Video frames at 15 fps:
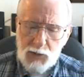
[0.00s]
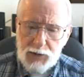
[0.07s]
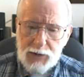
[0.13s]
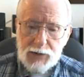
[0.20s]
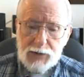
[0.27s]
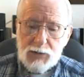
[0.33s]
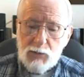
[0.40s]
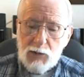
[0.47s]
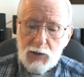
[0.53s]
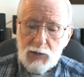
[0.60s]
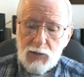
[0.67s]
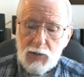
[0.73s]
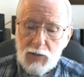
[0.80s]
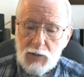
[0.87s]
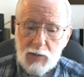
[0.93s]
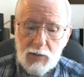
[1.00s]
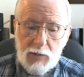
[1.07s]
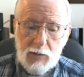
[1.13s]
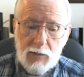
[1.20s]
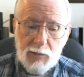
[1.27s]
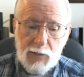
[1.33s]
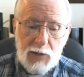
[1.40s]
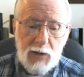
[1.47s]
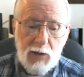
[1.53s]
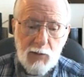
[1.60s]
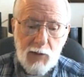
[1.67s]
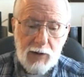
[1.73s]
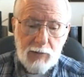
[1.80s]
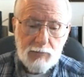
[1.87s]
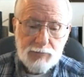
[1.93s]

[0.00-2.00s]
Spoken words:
us with. But anyway,